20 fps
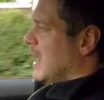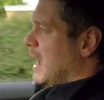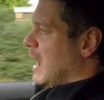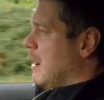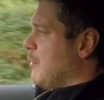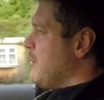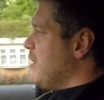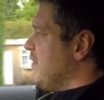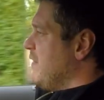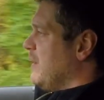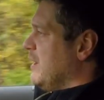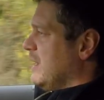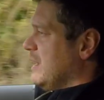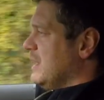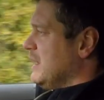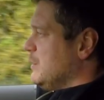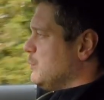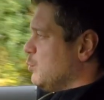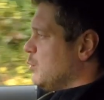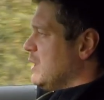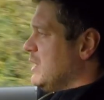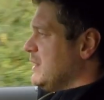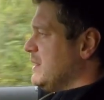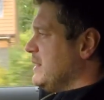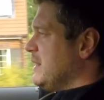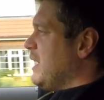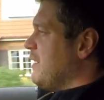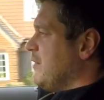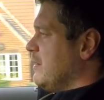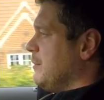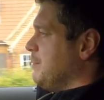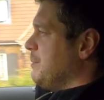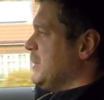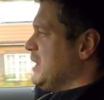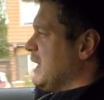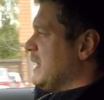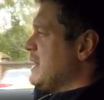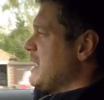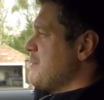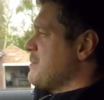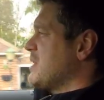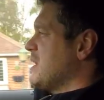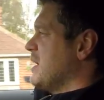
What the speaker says: However, it will never be an M